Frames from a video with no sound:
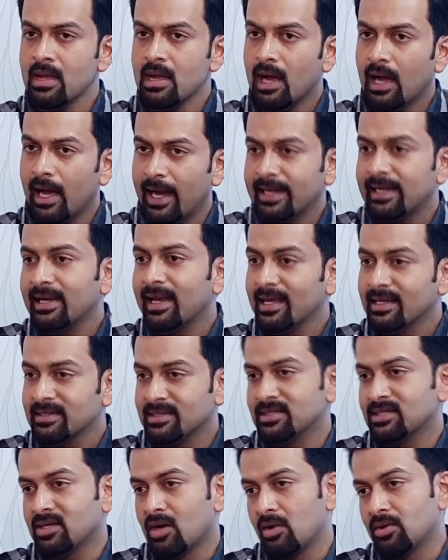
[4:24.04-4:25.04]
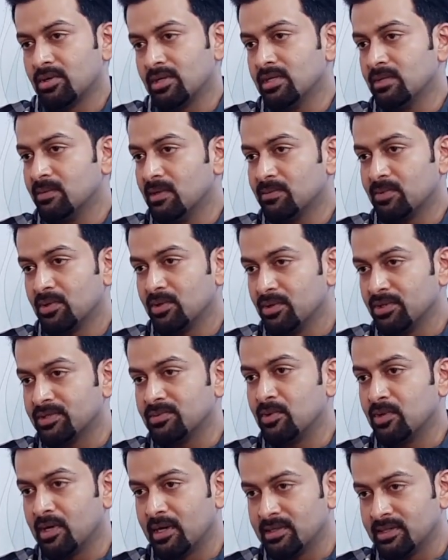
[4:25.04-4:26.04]
I'd like such content to be produced
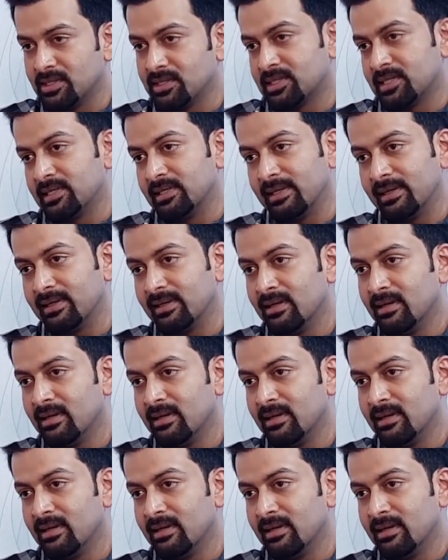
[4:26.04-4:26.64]
more consistently.